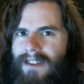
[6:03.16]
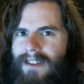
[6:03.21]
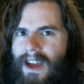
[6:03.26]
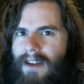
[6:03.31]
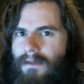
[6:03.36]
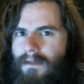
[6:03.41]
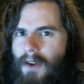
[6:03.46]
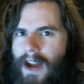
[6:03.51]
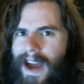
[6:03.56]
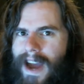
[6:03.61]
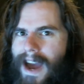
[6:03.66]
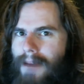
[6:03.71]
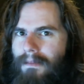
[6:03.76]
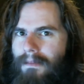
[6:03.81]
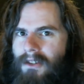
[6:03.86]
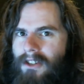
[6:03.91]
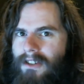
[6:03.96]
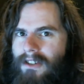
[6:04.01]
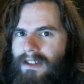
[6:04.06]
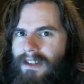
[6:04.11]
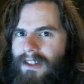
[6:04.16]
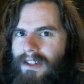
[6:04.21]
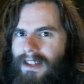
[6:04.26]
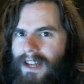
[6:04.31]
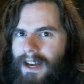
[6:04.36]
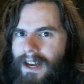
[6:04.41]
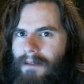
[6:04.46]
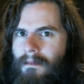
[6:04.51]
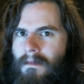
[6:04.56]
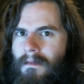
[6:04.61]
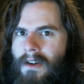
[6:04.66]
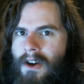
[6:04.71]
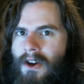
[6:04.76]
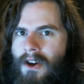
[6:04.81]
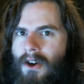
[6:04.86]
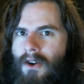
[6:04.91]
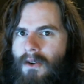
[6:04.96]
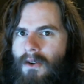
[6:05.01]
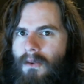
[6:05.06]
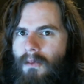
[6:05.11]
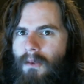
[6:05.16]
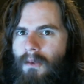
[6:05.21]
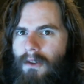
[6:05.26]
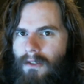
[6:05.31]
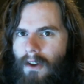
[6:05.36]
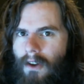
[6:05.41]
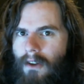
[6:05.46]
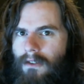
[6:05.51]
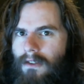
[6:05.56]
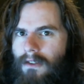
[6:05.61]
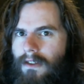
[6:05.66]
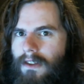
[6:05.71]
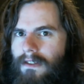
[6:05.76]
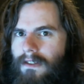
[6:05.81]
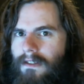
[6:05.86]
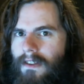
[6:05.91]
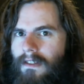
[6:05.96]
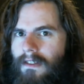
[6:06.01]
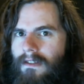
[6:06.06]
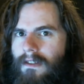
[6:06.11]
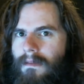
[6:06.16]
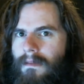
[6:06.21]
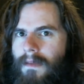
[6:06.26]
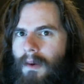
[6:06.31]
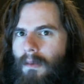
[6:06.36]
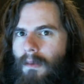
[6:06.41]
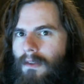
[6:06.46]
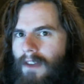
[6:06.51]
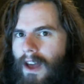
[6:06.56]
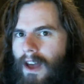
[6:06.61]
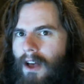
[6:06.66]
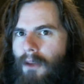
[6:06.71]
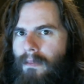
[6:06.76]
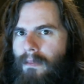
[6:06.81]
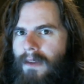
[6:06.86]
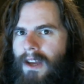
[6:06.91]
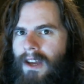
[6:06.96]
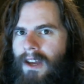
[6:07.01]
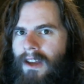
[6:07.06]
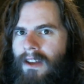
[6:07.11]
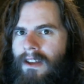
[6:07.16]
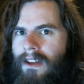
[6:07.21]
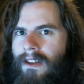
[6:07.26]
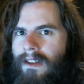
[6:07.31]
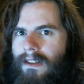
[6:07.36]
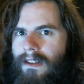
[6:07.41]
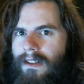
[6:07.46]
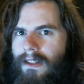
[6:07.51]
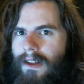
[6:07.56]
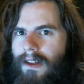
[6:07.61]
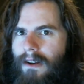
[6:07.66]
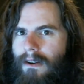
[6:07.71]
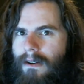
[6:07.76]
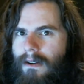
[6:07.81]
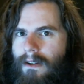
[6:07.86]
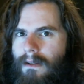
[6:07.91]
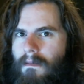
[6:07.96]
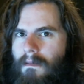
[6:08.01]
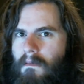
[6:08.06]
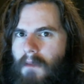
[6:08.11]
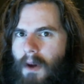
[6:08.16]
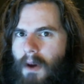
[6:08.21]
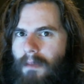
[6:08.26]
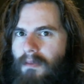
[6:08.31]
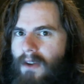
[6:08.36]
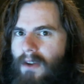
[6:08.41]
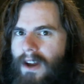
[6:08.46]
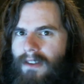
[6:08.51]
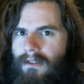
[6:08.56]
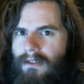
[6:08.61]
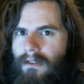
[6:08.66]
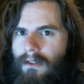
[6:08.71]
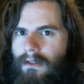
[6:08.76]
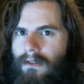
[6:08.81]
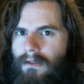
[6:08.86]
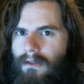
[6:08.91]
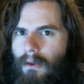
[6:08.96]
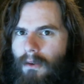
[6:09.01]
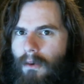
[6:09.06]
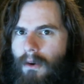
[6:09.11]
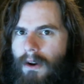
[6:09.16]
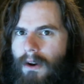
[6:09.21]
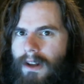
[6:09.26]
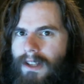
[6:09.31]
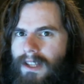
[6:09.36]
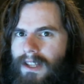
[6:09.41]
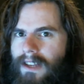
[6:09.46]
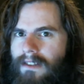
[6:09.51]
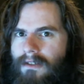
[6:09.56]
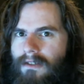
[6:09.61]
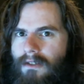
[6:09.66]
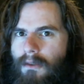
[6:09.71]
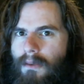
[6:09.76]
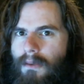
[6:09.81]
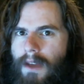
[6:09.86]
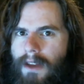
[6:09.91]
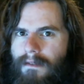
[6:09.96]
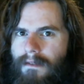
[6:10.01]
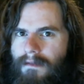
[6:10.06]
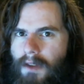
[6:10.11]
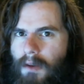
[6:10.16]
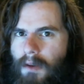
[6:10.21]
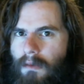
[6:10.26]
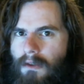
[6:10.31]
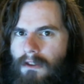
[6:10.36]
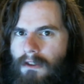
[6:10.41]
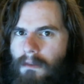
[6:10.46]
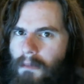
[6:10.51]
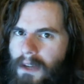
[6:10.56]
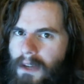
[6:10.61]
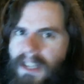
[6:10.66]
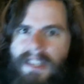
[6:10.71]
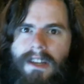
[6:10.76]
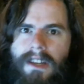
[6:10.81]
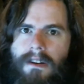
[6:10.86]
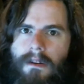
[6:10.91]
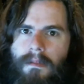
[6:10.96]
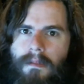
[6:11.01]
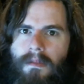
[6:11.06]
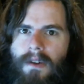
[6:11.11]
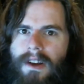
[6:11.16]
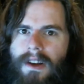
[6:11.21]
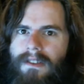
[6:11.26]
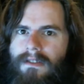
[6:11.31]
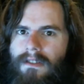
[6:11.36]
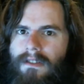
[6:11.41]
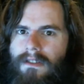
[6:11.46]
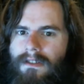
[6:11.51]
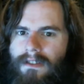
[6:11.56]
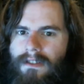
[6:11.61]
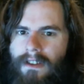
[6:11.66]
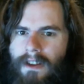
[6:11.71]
ever happened to them, was also the system that was helping their oppressors, or at least who they viewed to be their oppressors.